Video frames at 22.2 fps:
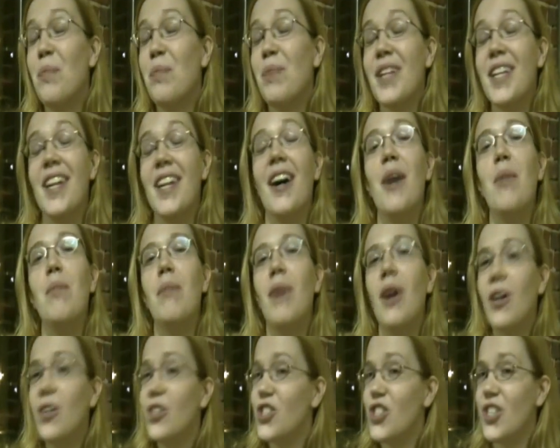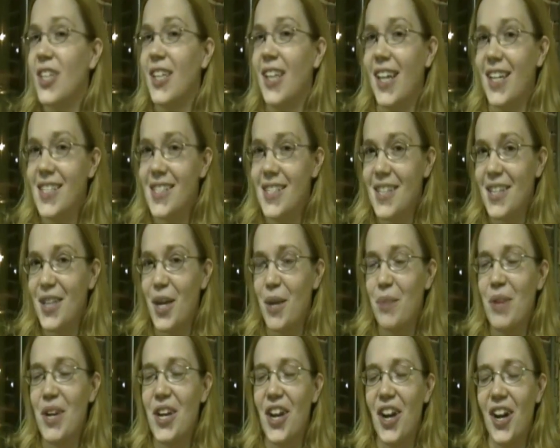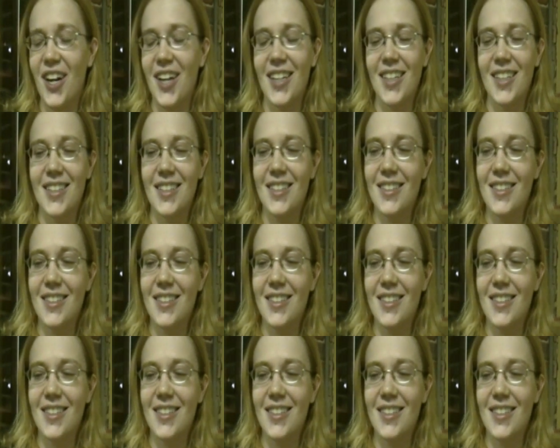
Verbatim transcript: but not marginalizing them and not